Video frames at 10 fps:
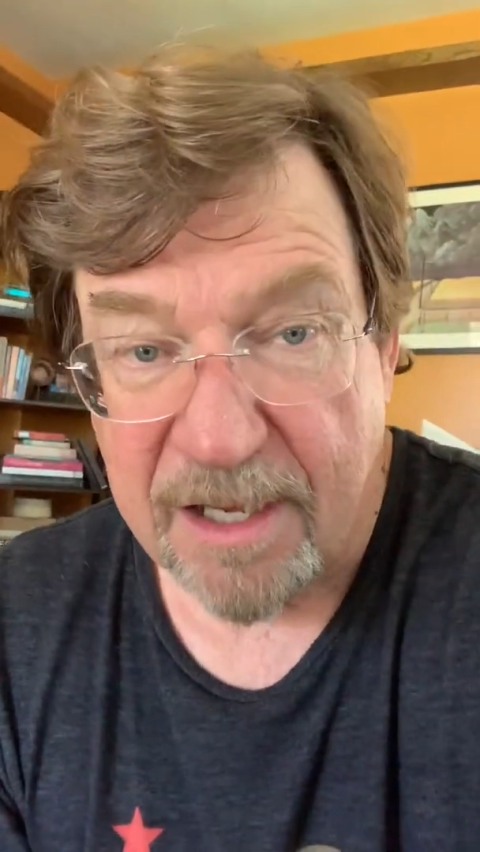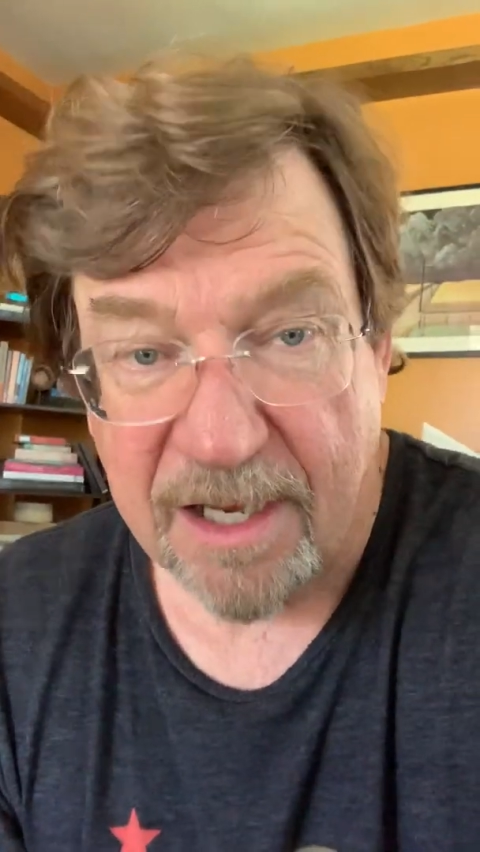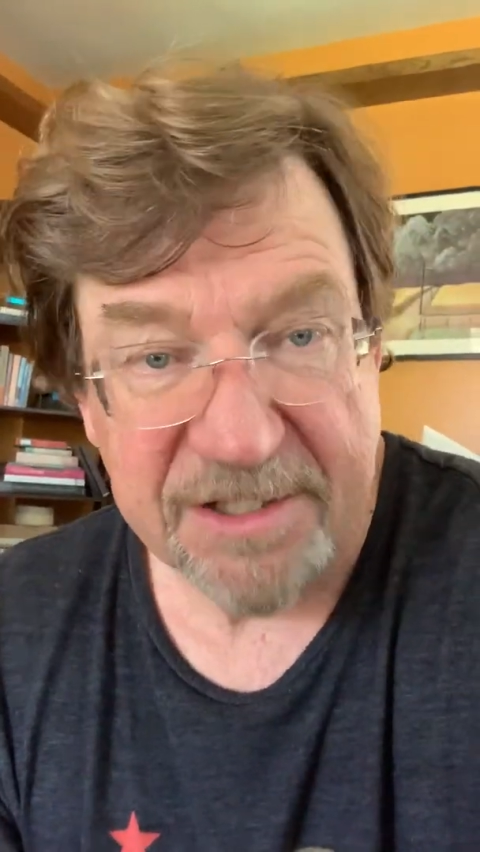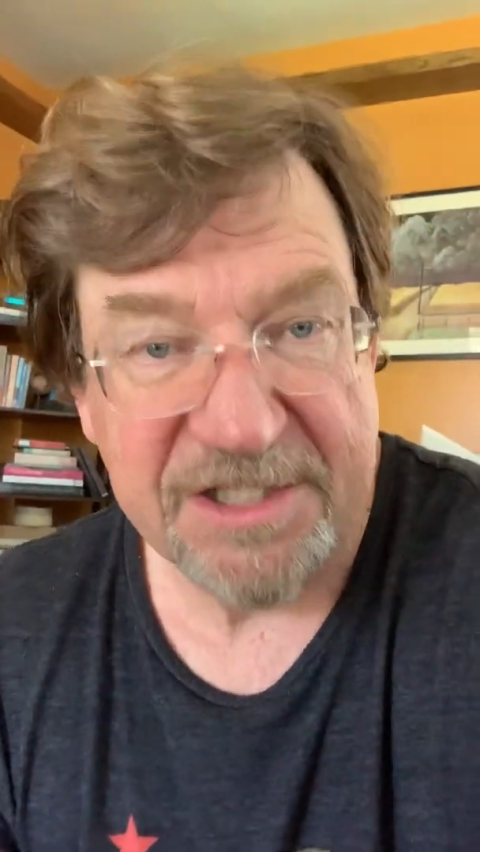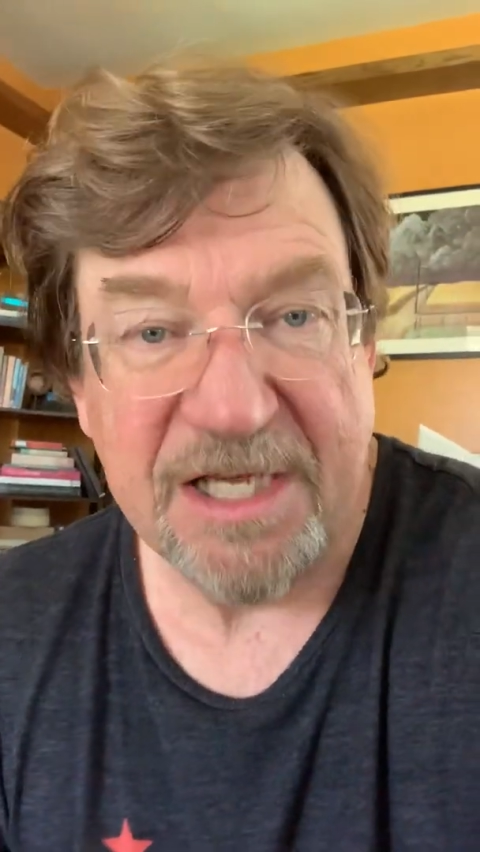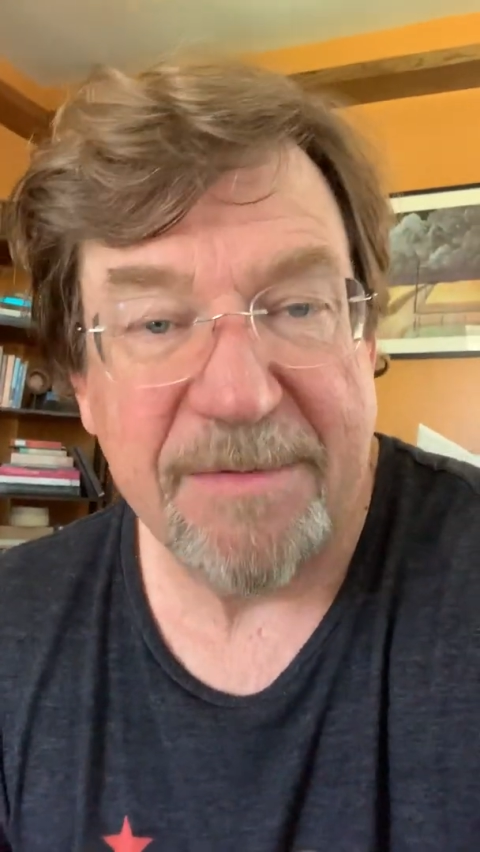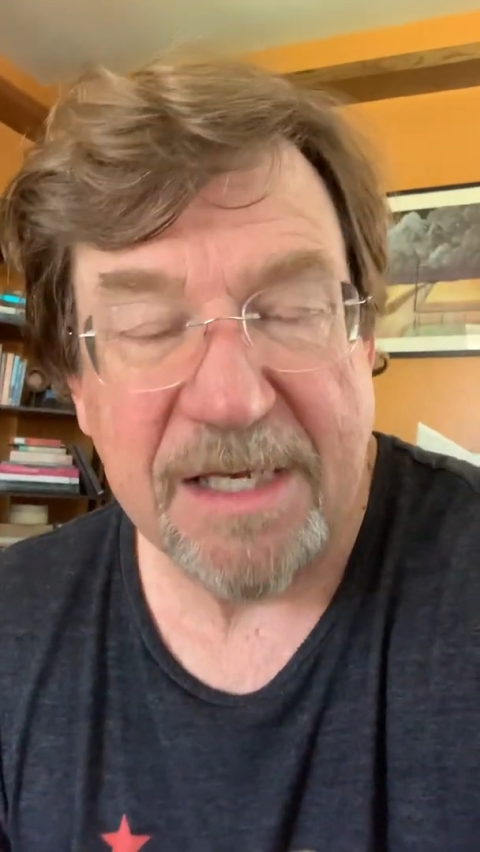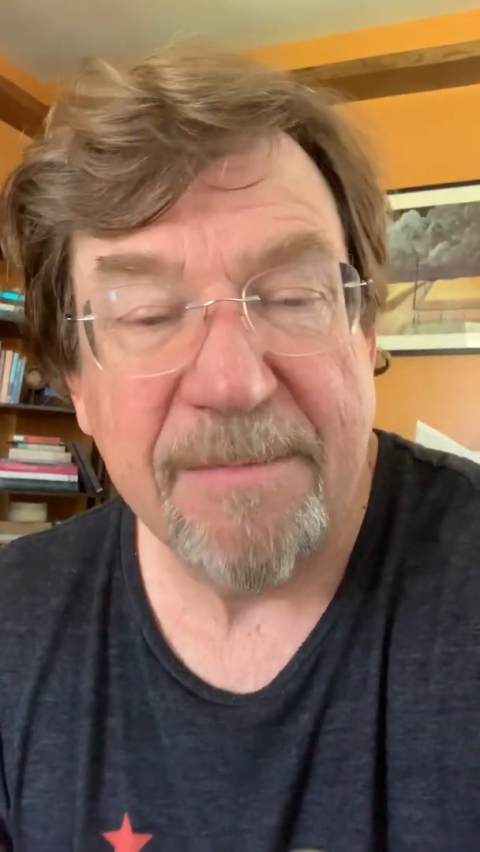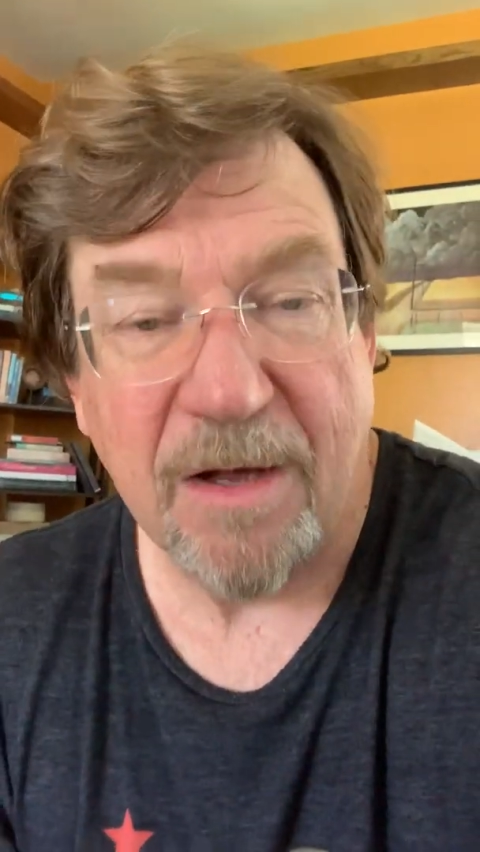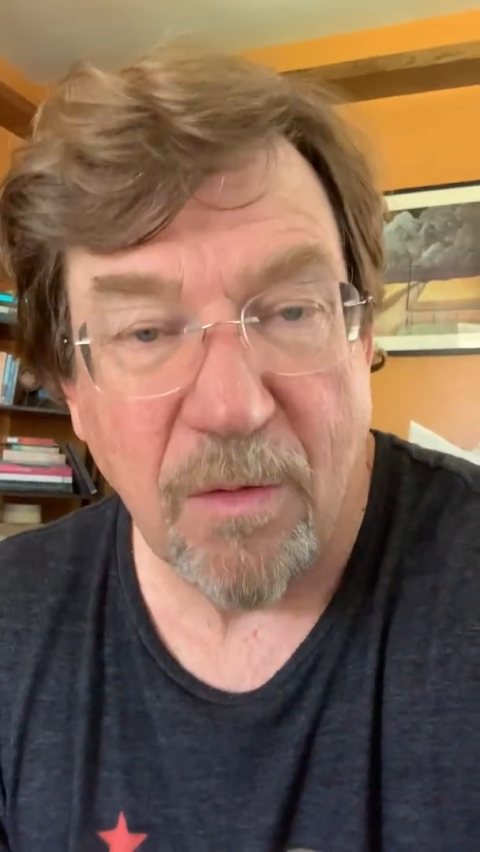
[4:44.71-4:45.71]
Just send me
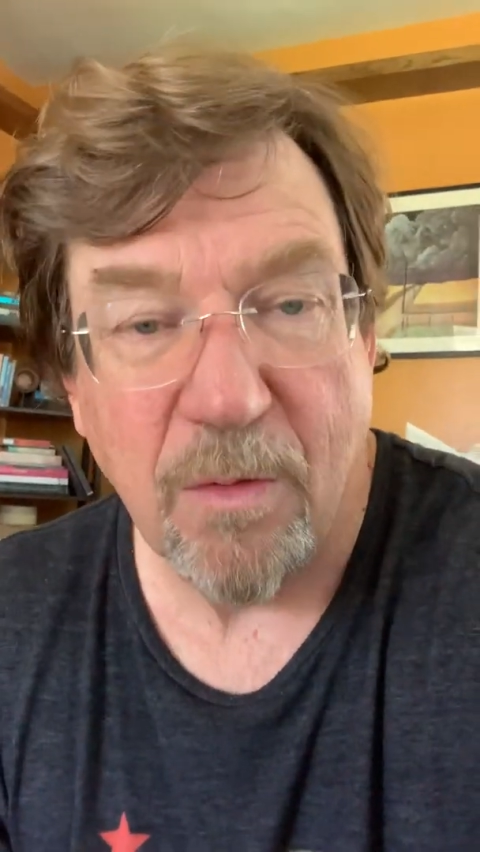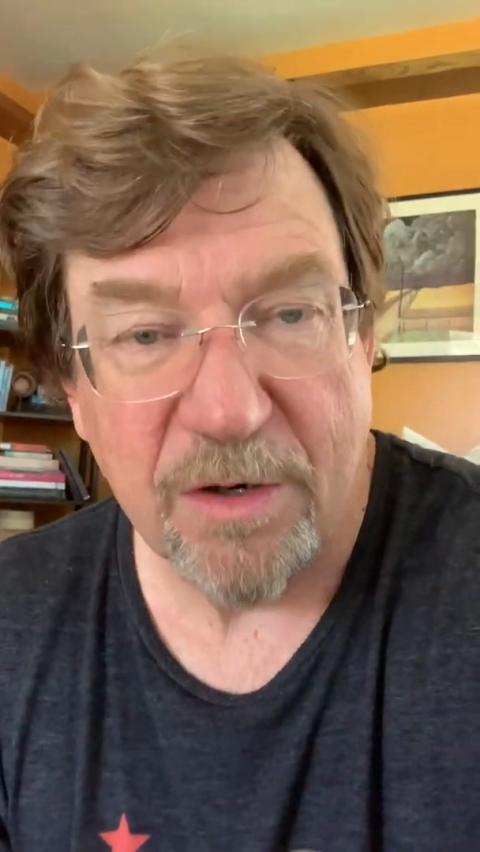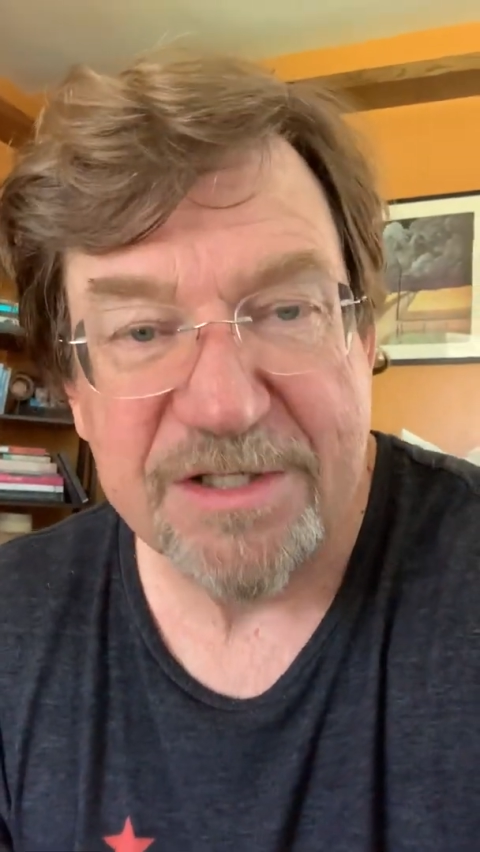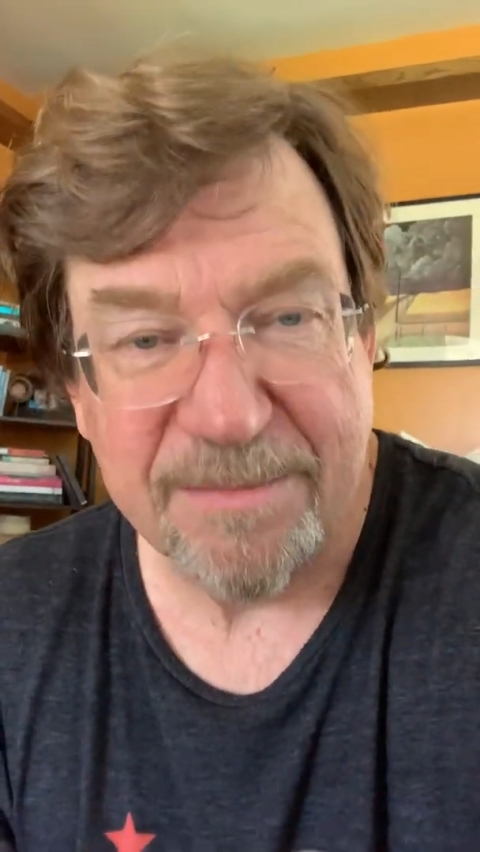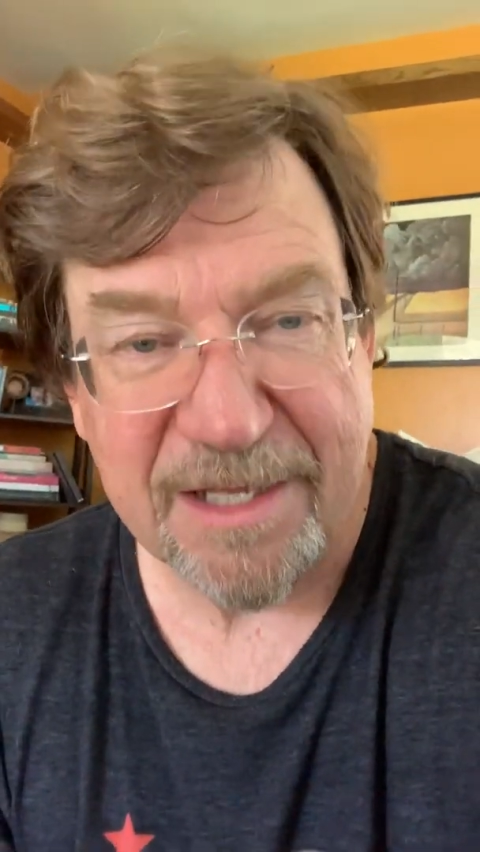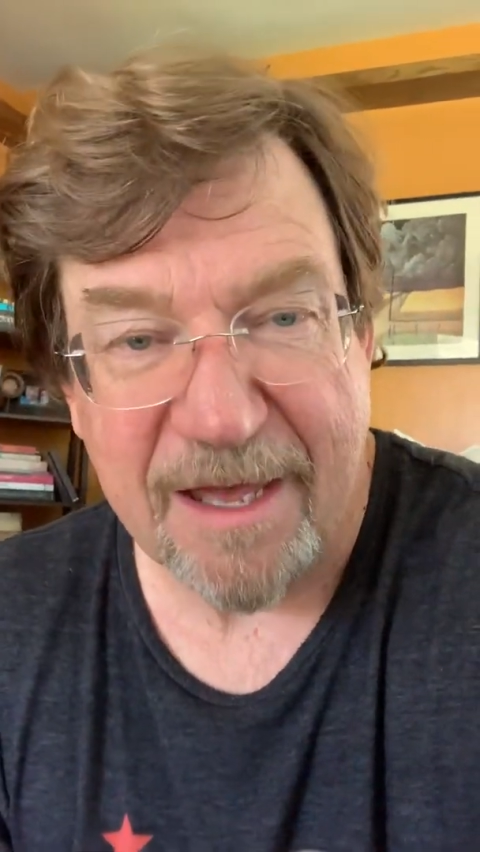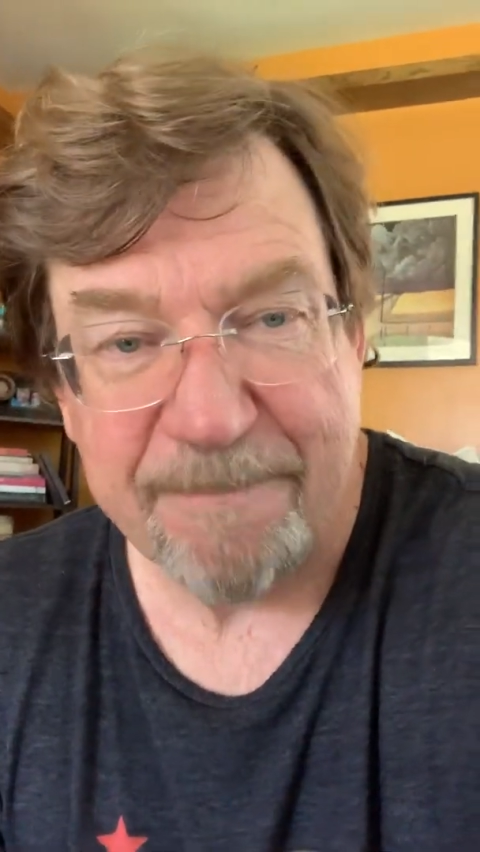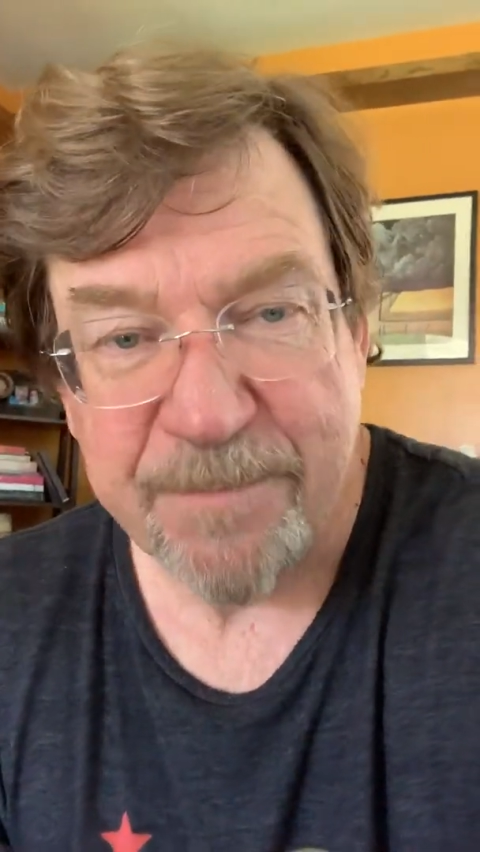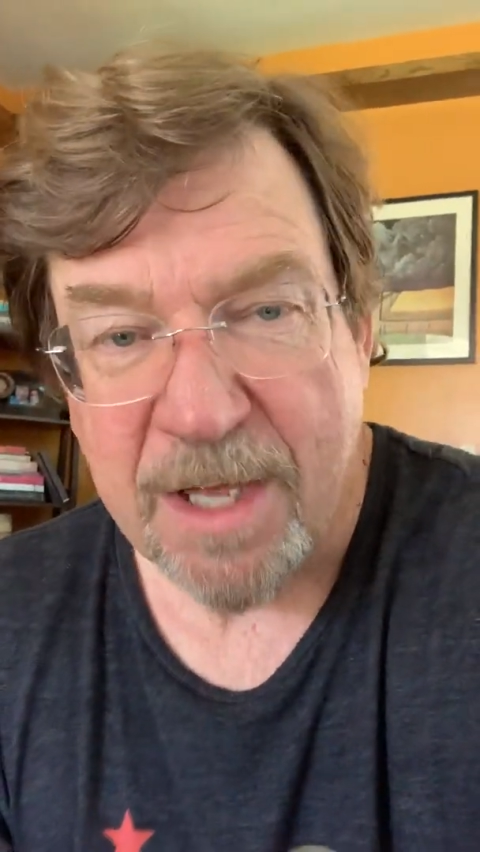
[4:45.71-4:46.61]
an email and we'll work something out.